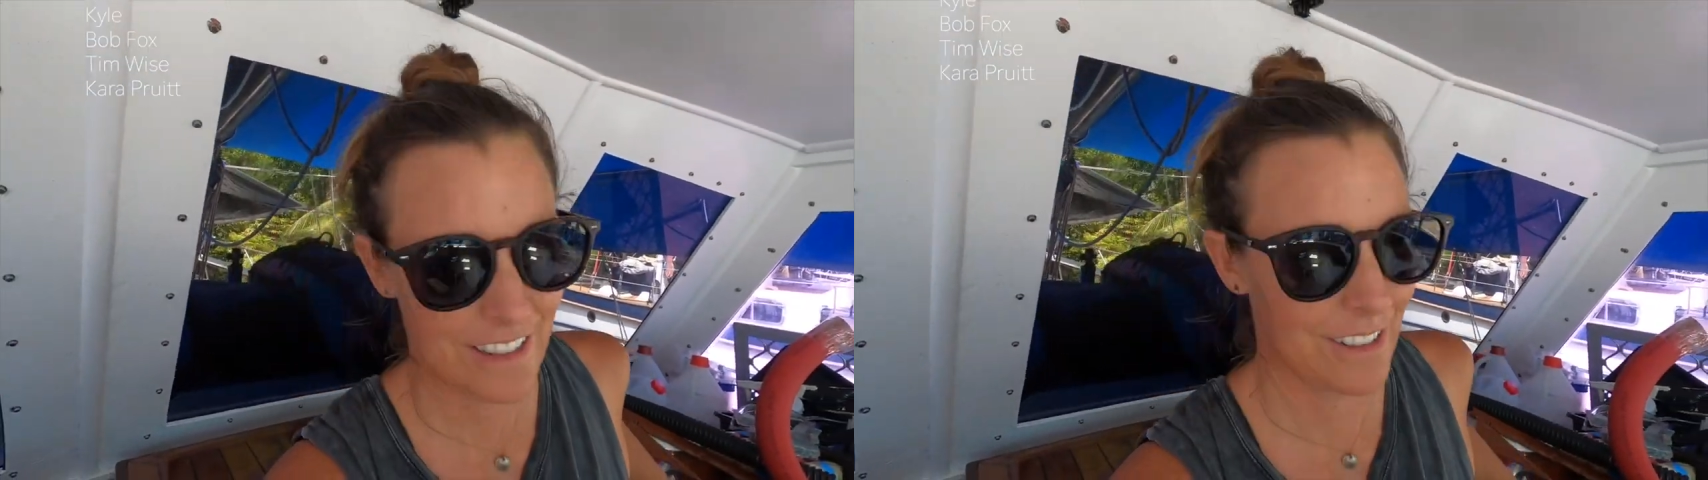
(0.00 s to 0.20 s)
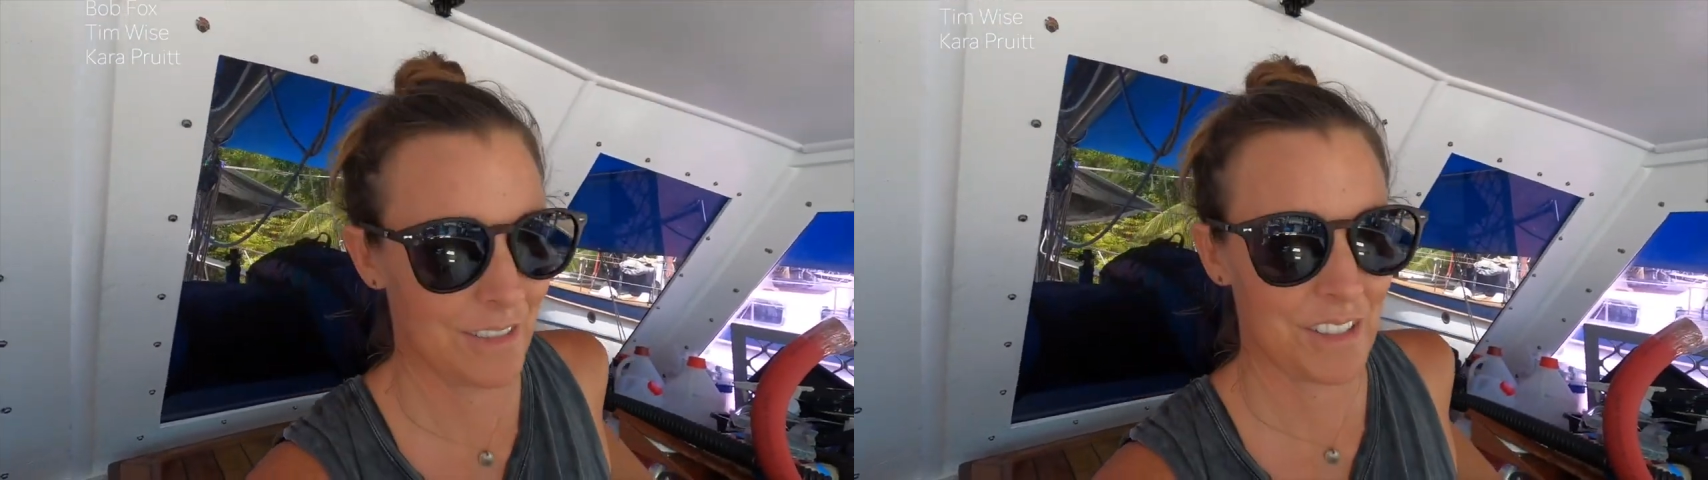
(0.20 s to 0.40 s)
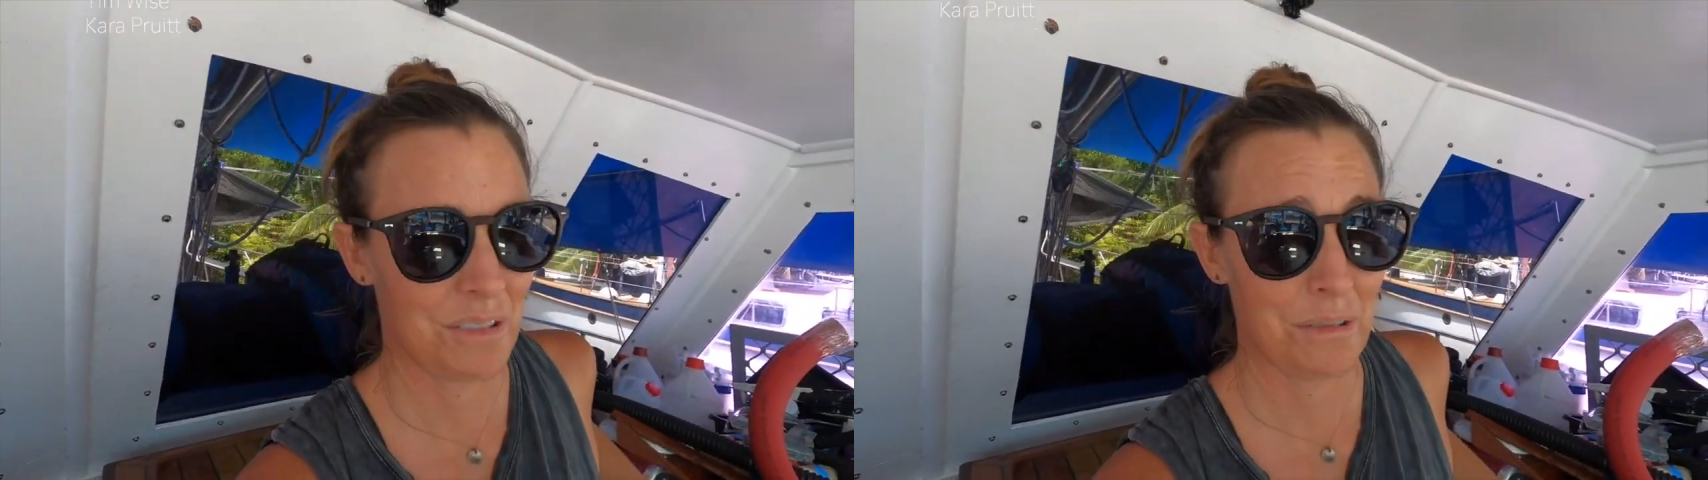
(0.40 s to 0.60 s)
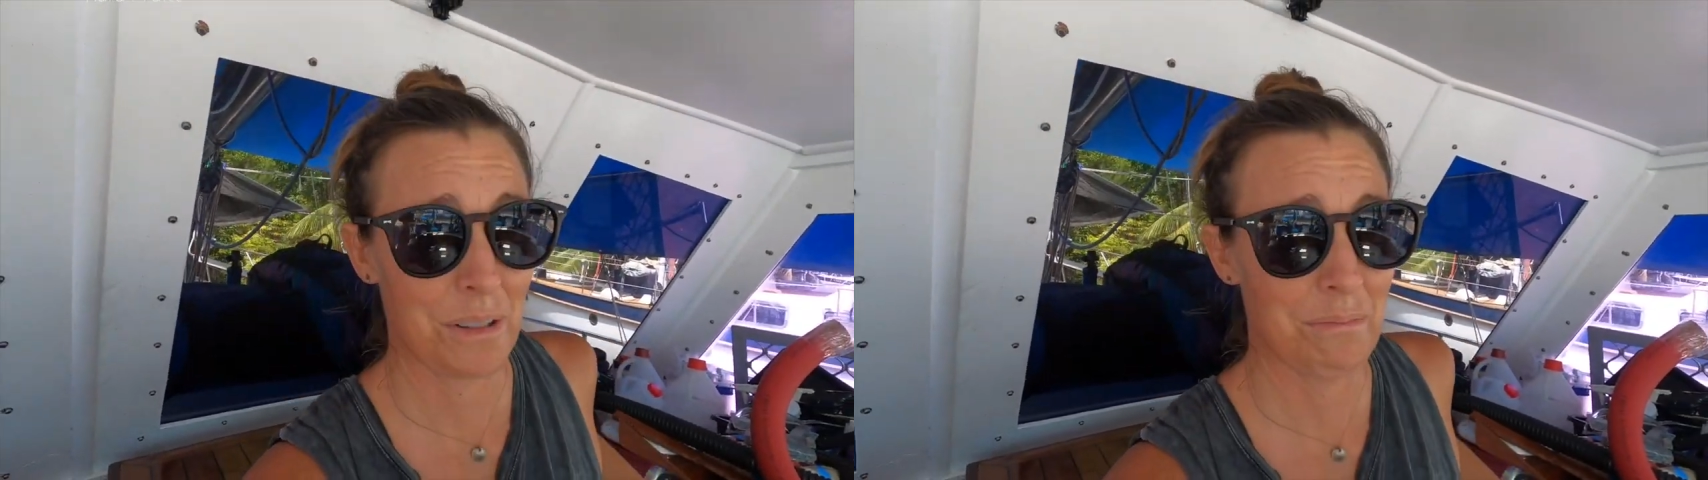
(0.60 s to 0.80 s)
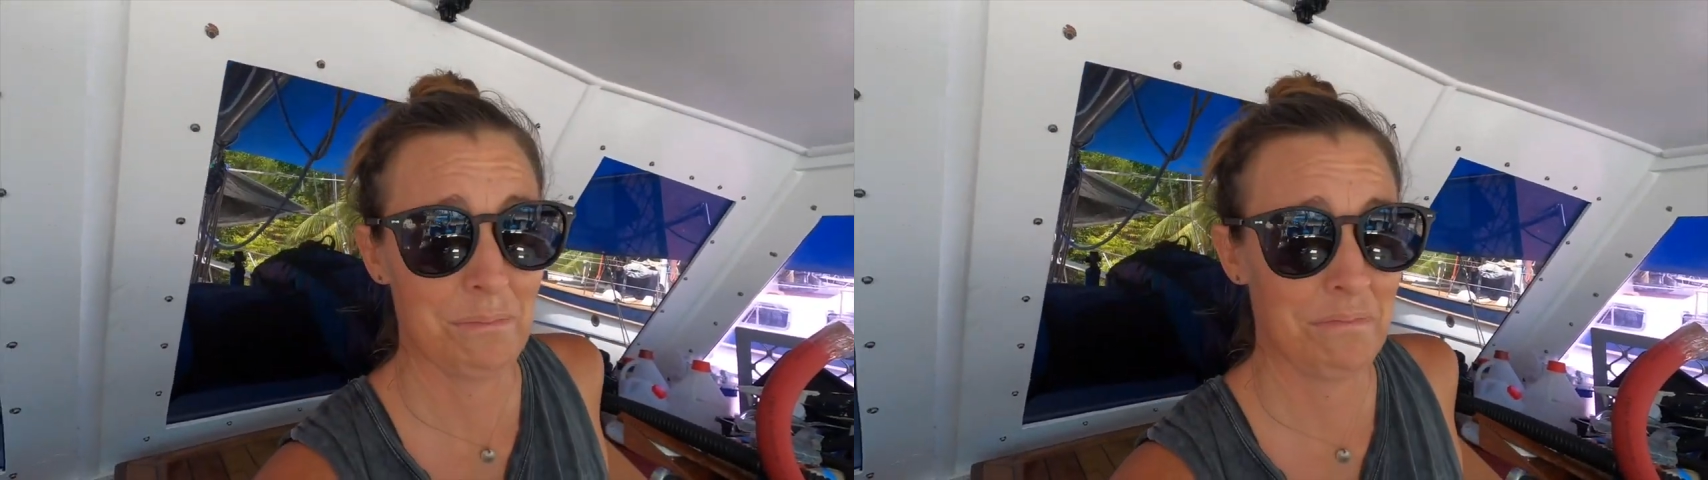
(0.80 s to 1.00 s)
don't know what to call
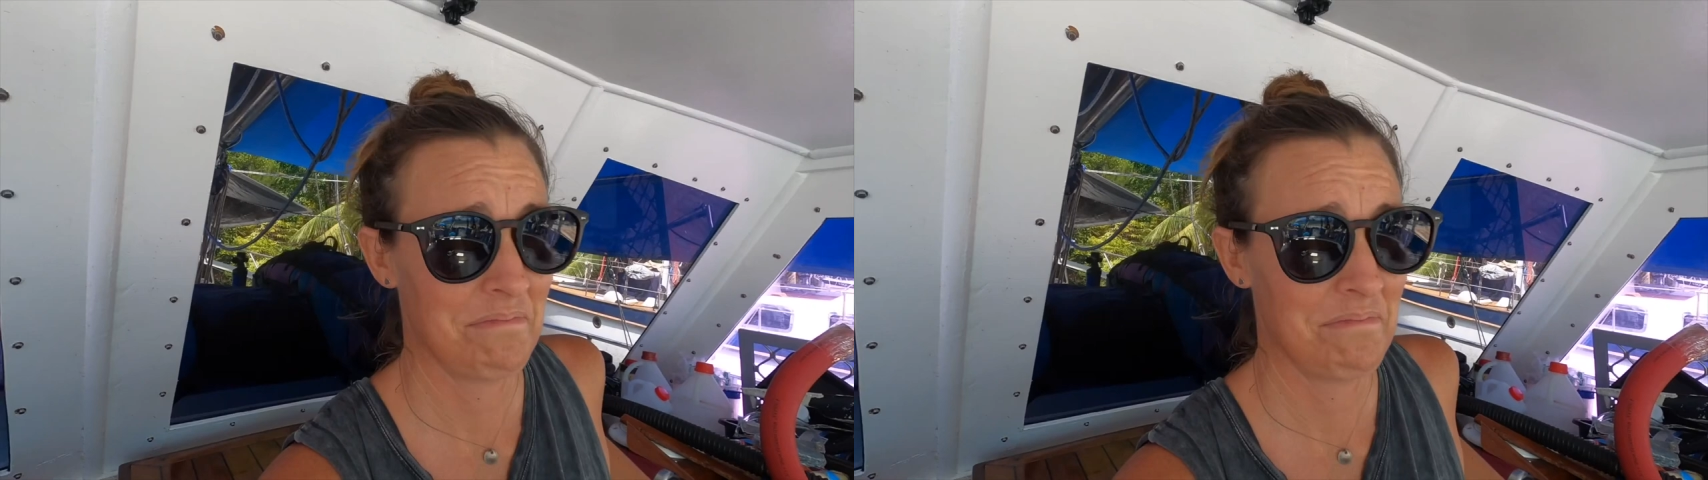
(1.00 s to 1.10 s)
them.